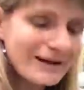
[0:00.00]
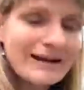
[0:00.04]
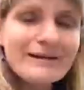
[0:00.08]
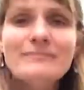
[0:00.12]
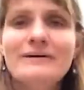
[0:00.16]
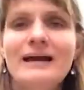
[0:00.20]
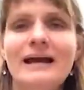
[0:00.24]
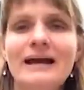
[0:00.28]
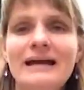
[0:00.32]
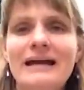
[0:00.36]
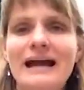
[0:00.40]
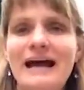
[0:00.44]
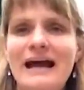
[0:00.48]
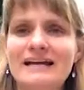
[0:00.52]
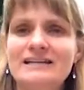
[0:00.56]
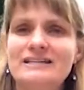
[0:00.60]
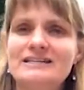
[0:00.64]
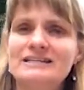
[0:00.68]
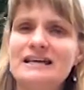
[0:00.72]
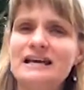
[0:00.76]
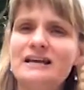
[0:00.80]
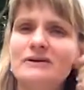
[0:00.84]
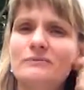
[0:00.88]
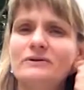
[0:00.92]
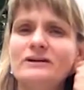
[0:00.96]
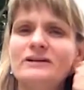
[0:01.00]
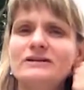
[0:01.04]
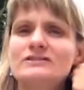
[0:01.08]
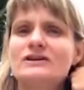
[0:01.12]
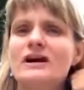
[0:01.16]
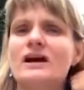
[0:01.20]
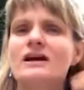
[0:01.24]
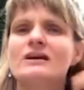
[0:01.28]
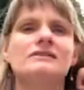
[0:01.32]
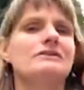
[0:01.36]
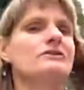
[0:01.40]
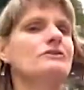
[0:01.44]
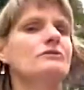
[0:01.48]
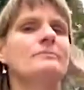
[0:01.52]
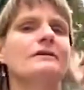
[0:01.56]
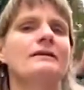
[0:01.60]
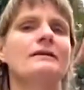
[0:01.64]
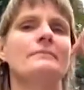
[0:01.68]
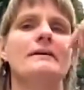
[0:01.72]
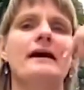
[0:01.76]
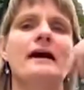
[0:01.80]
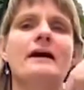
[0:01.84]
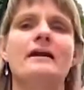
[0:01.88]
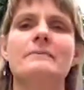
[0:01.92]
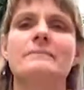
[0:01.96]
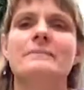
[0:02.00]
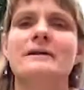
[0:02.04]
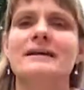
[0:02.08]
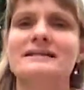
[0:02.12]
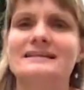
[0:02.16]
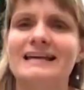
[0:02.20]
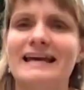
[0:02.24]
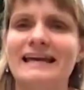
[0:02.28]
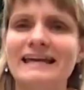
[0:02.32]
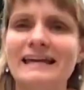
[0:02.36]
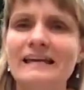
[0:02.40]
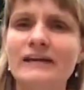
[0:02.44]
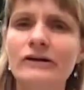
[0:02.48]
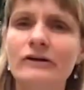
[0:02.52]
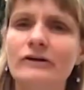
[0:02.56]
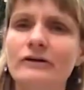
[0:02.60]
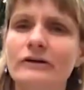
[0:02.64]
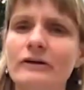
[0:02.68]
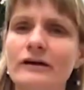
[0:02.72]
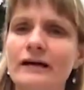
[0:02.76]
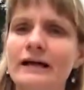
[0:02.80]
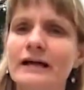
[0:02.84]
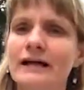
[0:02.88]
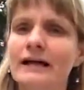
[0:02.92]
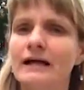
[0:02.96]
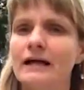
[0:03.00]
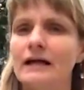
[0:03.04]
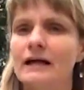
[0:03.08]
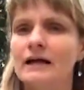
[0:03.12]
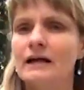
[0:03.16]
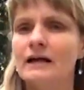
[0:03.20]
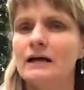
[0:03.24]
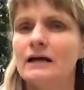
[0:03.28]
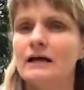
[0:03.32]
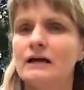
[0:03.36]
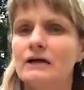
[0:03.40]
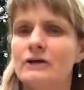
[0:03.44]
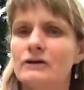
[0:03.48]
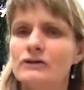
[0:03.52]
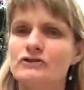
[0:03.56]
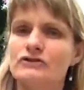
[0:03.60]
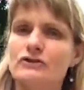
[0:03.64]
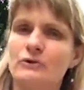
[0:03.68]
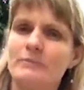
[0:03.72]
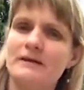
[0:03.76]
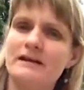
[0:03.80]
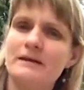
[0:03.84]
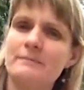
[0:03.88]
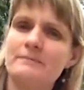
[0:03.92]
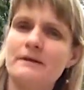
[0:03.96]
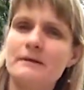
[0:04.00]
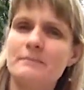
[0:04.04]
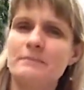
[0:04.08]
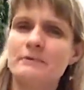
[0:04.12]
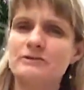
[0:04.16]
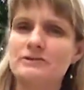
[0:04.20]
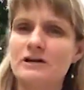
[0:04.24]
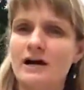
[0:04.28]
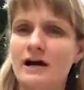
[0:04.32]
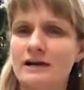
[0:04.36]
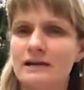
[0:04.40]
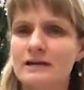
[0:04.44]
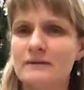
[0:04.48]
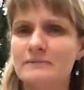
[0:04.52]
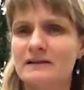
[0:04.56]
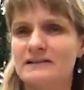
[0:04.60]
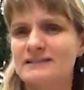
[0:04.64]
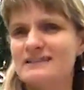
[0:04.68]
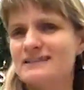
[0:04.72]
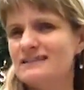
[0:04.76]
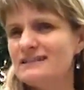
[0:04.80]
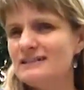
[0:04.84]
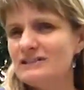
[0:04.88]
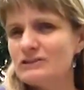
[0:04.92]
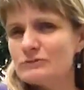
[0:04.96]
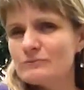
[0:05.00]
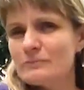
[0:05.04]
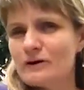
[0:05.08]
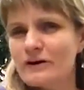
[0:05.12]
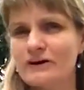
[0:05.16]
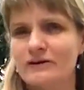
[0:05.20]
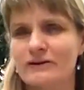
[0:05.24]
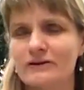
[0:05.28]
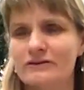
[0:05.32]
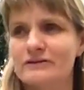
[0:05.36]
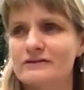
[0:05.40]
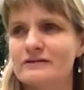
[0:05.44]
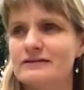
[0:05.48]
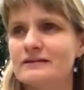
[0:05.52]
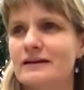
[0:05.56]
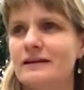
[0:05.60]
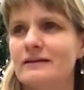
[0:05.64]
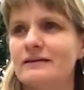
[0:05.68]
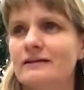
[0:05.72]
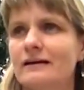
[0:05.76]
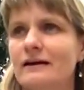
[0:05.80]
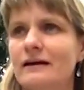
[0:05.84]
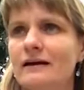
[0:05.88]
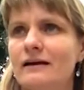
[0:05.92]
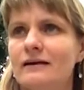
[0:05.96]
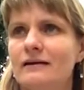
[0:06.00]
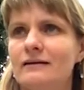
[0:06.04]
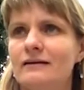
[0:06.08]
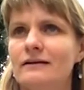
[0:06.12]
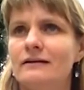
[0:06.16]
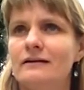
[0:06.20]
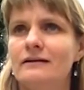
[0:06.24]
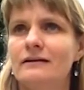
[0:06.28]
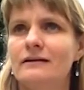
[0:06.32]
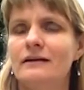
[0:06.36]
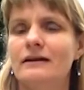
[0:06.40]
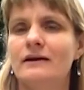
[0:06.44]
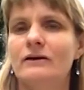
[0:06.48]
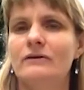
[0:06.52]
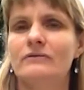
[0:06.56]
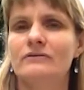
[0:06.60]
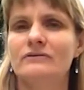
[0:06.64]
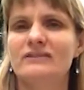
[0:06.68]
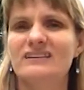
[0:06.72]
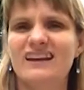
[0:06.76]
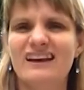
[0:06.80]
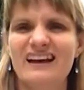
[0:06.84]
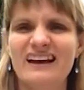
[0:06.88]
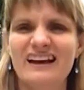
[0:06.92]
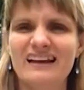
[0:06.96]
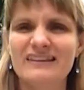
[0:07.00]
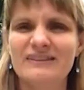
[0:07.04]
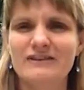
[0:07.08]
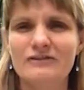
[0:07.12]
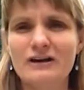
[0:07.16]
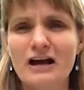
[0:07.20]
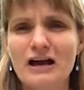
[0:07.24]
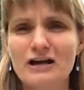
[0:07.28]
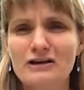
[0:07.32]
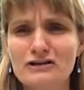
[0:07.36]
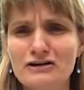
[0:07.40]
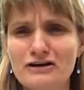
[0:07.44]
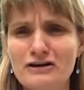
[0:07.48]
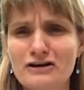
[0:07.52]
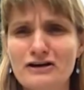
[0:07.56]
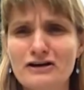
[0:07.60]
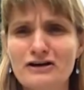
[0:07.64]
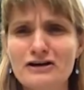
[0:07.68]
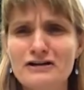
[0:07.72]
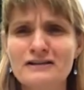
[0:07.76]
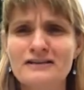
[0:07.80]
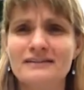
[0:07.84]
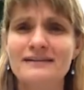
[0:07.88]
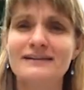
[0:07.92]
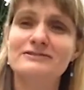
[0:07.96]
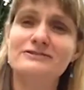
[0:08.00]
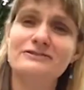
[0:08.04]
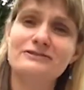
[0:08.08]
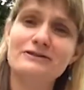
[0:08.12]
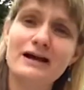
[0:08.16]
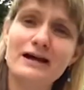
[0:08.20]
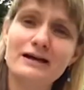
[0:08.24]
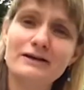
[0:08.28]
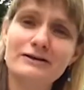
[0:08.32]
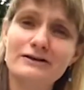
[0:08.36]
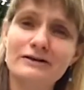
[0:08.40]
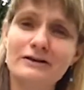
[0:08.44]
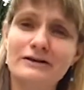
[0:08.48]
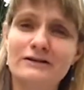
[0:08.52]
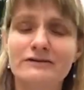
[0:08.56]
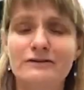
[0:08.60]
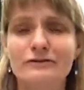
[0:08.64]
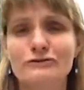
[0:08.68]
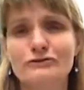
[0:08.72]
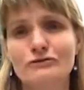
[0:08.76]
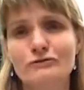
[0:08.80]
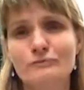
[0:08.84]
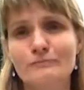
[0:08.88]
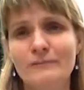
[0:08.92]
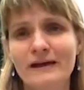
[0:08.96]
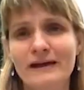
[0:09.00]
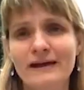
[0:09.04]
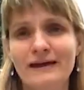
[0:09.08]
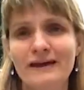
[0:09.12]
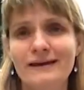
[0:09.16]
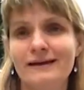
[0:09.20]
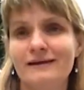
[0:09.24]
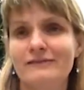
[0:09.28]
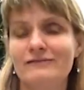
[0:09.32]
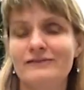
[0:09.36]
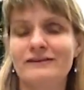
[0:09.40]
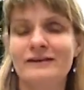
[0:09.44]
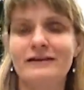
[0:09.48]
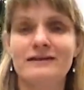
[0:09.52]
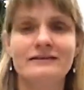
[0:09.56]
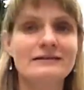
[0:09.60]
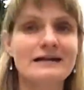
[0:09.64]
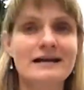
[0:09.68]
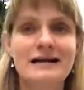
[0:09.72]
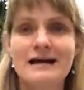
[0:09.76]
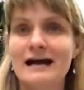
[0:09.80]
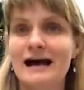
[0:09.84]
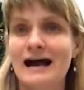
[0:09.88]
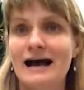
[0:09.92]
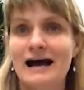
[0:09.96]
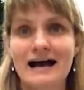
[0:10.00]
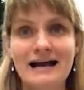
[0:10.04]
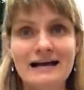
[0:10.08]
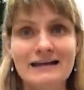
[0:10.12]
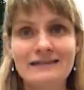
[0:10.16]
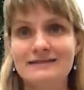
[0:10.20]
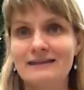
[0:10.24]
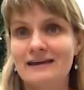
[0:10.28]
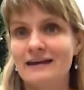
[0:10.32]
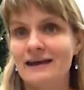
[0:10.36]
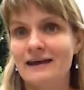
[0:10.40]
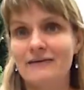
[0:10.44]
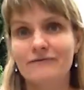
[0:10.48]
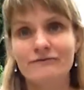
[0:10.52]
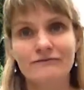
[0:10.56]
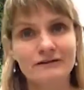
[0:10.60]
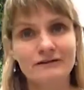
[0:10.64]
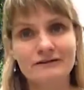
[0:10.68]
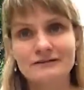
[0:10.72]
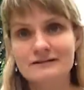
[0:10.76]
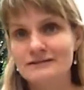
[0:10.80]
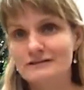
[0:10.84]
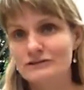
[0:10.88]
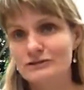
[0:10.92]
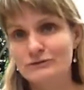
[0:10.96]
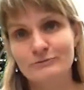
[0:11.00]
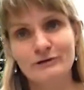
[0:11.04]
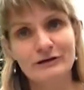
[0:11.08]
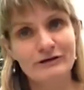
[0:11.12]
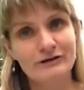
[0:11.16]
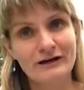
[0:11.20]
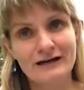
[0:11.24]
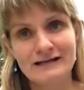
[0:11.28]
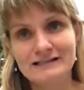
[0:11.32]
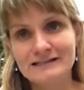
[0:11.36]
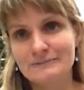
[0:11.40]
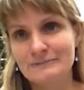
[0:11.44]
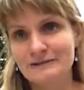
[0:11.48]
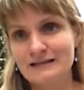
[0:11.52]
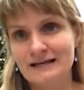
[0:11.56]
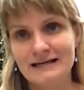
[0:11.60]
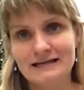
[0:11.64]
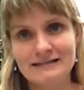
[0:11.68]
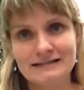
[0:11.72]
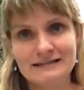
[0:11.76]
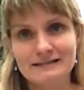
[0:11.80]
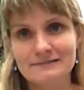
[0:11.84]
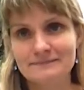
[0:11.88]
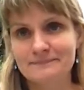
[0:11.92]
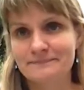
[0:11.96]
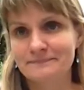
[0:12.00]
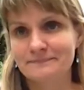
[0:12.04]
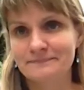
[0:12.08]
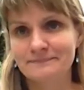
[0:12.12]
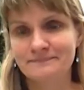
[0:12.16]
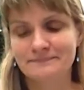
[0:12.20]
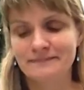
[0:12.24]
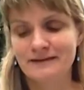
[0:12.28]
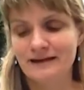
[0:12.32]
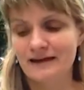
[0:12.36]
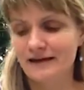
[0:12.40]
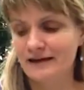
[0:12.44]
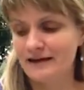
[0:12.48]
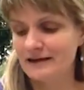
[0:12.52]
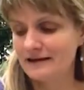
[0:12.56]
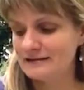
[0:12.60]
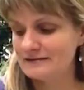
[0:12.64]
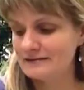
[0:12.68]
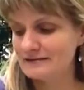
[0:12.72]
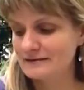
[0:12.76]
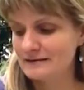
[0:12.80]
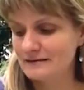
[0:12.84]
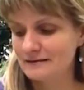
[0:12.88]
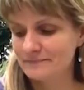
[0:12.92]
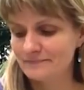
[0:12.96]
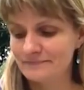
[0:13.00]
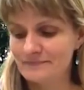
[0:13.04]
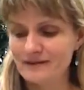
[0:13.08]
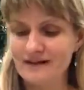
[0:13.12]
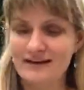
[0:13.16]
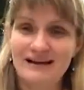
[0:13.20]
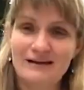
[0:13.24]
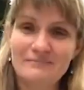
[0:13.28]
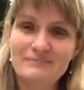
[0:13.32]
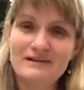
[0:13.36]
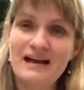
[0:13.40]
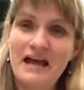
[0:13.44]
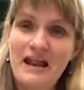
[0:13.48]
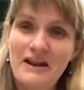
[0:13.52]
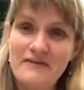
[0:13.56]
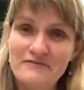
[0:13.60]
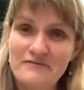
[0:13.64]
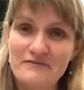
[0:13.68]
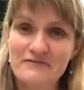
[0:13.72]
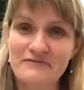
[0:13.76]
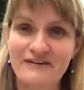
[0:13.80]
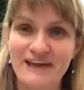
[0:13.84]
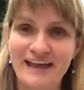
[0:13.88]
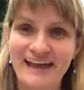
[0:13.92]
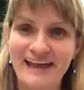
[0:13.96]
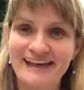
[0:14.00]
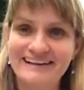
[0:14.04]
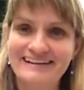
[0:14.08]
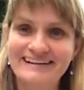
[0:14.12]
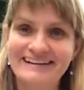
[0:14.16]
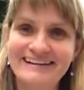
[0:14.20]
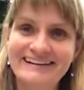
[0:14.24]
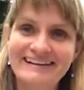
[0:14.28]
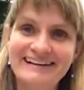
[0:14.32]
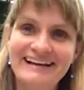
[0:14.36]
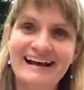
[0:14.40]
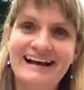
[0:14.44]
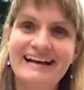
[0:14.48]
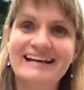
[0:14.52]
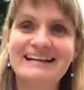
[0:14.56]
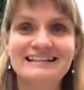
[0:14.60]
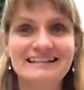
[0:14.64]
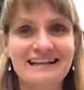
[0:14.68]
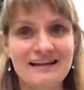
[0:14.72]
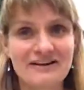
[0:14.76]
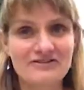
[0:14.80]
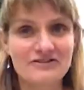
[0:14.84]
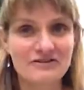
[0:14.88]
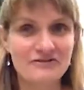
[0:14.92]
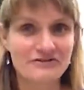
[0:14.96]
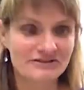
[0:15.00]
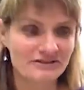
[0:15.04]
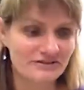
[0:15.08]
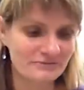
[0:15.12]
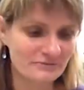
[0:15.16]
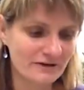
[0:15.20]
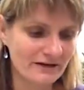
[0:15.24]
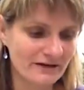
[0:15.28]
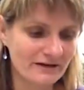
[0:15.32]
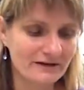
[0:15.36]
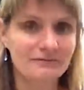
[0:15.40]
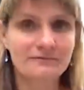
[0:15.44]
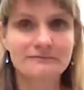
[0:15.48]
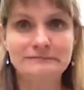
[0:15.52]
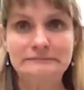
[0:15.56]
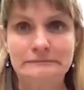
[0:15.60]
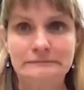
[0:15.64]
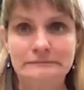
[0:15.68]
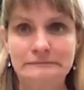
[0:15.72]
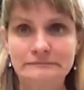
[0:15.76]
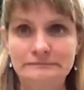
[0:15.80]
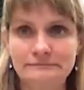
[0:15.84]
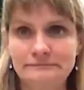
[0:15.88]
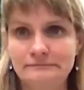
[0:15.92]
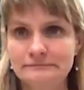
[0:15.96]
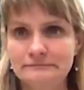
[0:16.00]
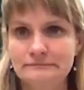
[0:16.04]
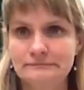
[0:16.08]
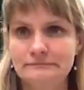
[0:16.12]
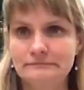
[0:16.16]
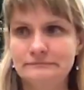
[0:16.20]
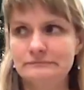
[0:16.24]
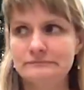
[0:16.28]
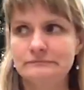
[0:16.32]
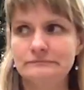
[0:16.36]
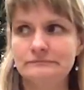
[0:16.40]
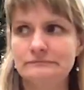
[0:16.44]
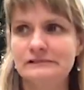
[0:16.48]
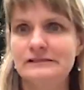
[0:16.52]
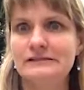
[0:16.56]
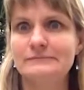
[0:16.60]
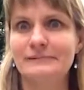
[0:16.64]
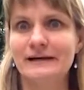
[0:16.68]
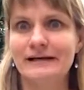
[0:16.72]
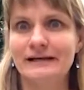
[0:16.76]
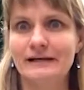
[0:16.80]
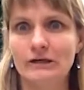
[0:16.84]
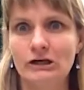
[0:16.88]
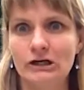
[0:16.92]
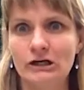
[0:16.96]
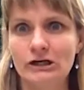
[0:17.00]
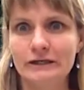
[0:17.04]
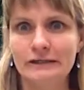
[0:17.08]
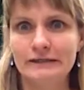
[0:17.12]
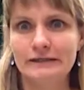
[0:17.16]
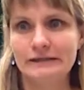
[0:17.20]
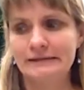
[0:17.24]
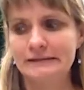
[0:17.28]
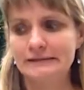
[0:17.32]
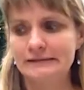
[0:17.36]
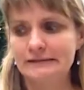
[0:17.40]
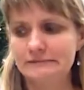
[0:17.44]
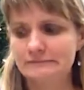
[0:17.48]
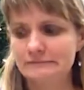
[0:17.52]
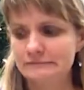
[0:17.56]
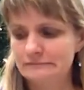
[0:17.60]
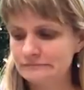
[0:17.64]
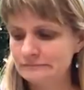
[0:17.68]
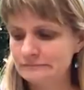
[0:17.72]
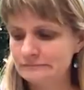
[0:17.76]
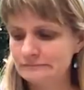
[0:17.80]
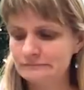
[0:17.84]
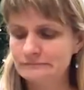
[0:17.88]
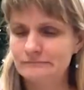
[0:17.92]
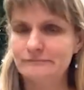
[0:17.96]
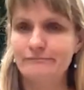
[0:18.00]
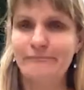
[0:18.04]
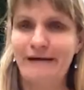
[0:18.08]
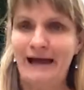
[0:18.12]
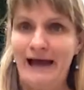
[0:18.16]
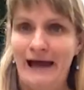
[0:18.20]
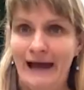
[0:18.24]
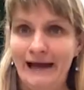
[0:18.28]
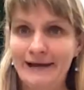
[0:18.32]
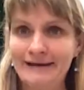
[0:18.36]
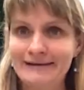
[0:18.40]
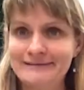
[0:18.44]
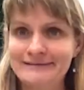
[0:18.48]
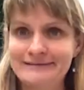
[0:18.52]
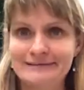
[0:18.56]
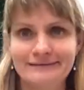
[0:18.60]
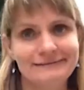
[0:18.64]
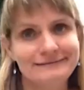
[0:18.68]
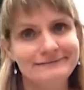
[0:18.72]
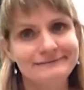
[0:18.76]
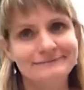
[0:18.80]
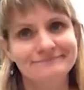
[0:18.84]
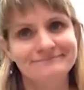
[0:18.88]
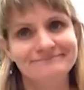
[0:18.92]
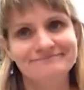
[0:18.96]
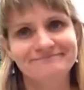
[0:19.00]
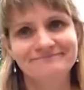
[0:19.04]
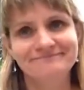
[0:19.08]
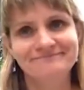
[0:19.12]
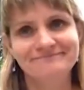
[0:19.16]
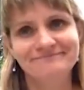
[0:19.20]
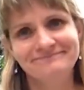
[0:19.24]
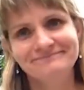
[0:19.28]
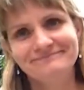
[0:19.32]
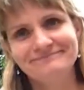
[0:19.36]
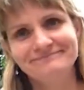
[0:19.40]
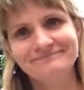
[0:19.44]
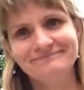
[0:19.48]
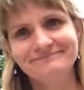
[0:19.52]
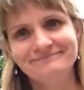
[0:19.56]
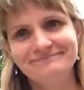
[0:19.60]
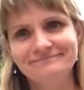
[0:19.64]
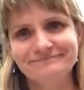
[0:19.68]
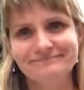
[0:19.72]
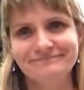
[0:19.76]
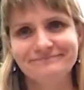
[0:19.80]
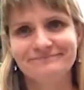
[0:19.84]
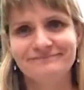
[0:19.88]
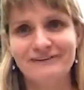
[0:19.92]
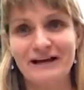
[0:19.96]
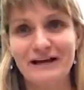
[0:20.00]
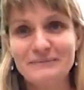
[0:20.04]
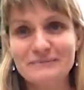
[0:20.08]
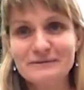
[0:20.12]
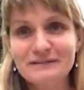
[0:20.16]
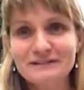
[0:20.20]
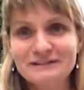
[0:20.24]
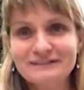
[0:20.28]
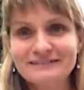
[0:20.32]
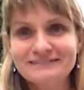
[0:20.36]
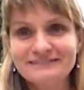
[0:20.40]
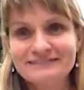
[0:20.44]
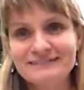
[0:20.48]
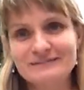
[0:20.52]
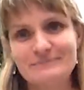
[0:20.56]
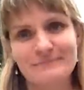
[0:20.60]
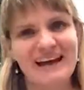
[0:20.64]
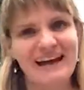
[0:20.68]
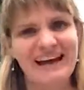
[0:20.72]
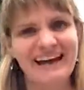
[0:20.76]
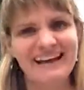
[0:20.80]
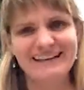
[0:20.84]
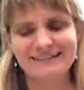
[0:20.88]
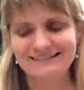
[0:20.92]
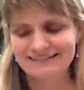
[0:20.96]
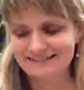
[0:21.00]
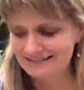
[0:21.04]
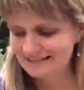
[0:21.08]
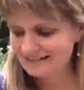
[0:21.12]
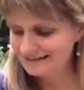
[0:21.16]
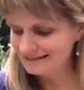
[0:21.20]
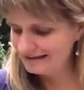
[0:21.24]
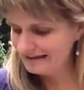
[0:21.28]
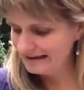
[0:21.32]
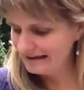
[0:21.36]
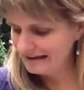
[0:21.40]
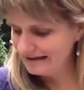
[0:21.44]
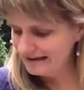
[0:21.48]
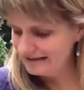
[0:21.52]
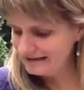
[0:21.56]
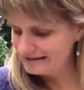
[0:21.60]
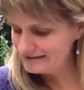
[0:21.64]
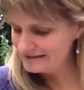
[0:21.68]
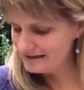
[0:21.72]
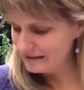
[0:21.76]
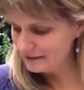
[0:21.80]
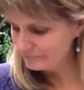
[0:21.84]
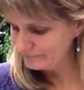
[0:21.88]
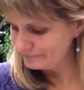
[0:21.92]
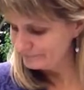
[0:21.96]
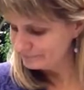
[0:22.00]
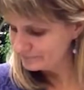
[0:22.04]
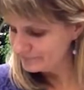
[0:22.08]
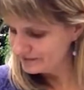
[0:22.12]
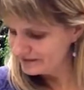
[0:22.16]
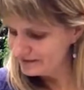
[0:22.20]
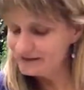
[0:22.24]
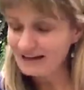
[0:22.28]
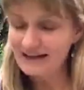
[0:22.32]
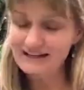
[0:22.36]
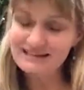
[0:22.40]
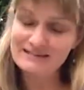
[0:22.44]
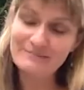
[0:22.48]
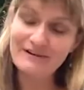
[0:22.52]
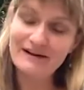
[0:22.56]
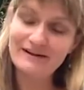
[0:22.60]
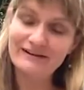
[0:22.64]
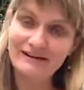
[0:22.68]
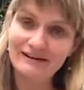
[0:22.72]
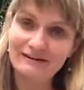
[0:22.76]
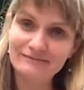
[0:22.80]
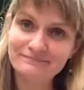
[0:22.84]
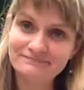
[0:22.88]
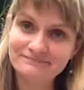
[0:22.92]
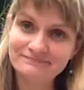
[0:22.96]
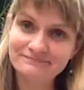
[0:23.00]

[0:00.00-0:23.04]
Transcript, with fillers: I, I just kind of want to talk a little bit about it because I hear so many people talking about stitch markers and, uh, you know, ah, they're not good and these are not good and they're too big and everything else. I think every stitch marker has a place. And um, I'm kind of a fan. I collect those as well with my yarn and bags and fiber. It's bad. So that's about it.